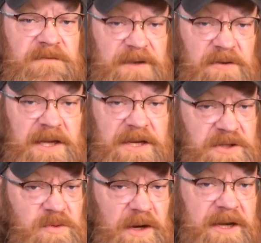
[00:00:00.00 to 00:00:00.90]
If federal
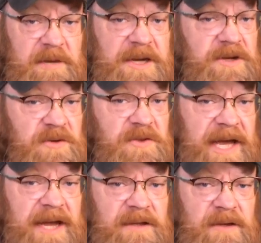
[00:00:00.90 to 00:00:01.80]
agents want to come in and do
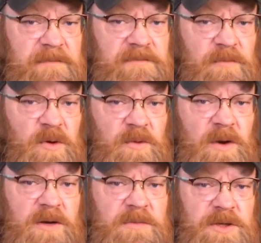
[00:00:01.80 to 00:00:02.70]
that, they're, they're more than
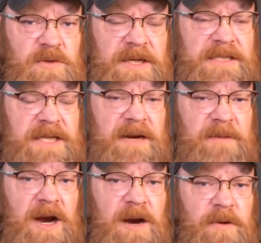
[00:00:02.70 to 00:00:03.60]
welcome to, but it's not going to
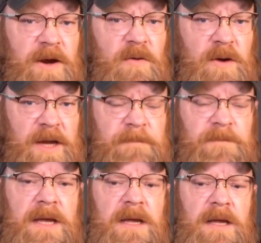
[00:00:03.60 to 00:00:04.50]
be our priority.